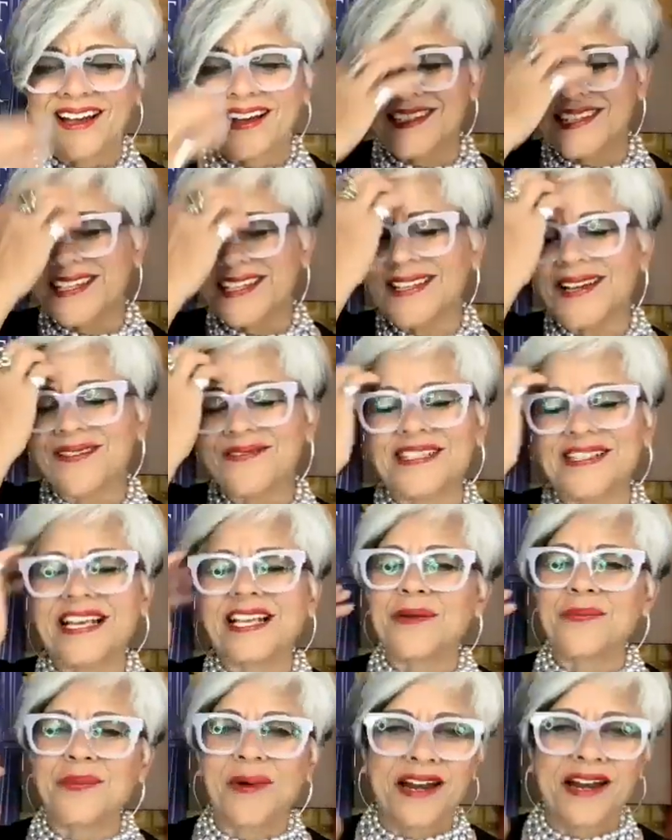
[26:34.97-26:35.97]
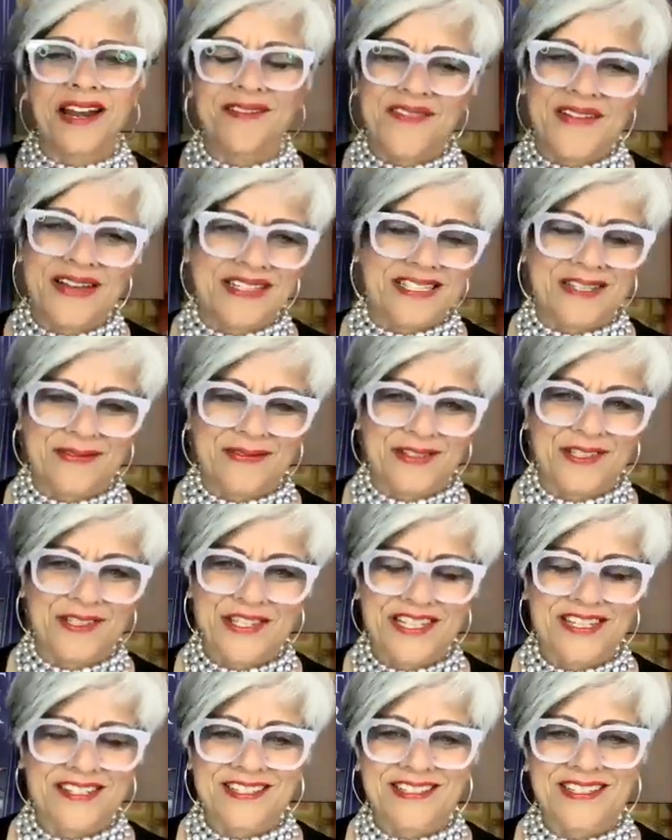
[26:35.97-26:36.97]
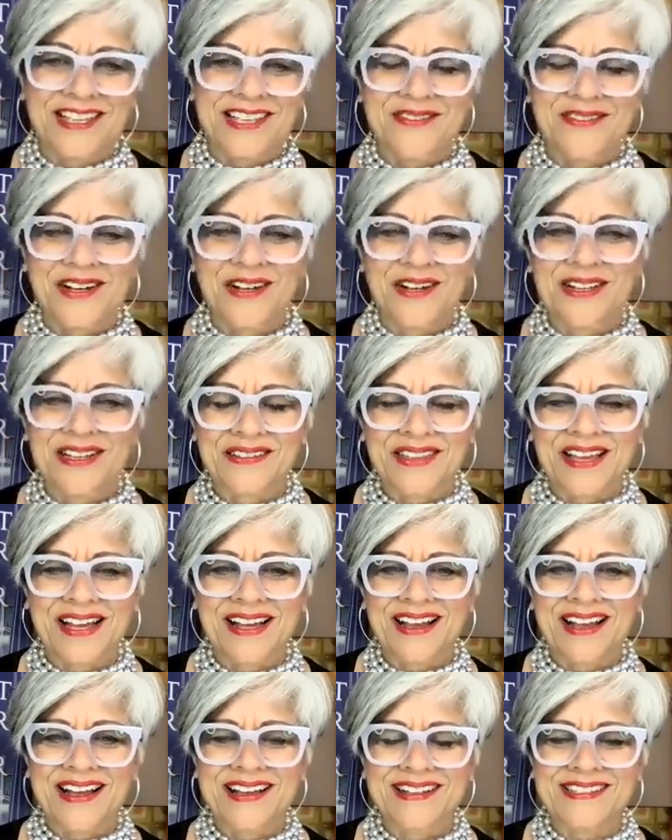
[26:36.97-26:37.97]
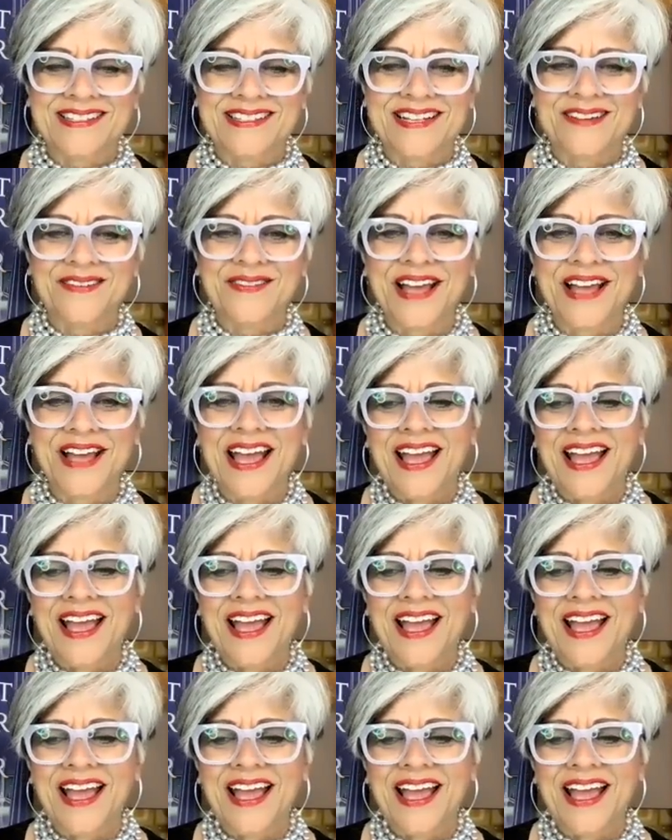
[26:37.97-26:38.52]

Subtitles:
She loved celebrating festivals. She just loved all of that kind of stuff.